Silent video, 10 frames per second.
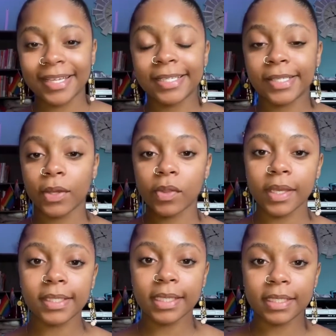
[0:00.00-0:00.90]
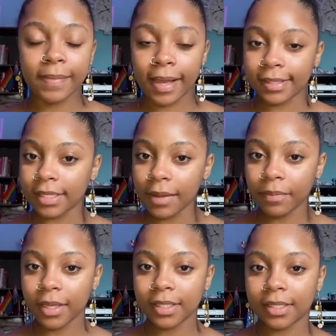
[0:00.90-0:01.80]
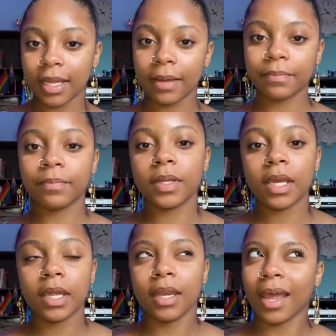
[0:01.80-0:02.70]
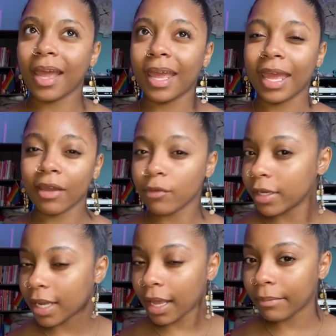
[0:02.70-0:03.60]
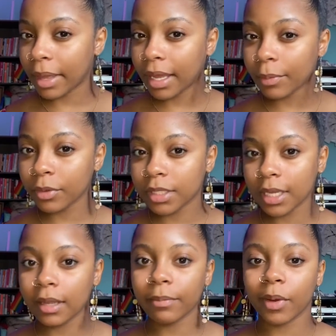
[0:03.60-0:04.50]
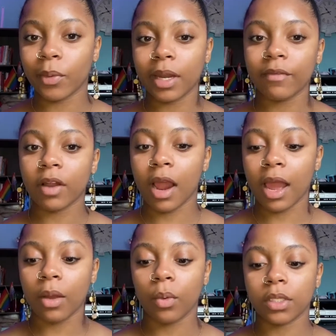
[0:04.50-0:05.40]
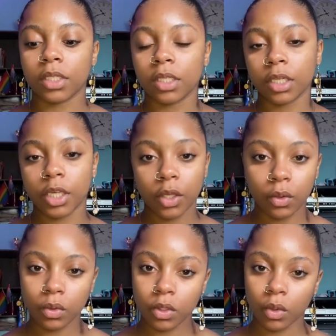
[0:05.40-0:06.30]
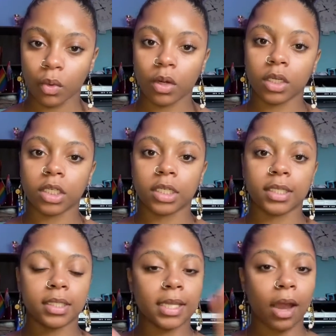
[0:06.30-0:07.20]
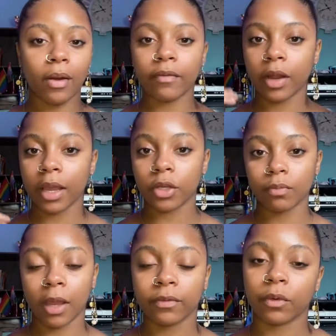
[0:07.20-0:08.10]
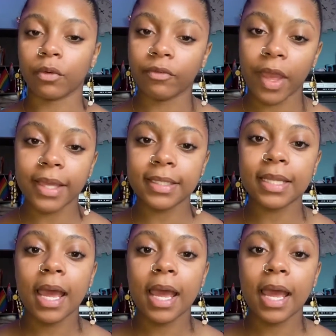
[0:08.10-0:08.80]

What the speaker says: so this is my step-by-step, not everyday makeup routine, but whenever I want to look cute or just however I do my full face.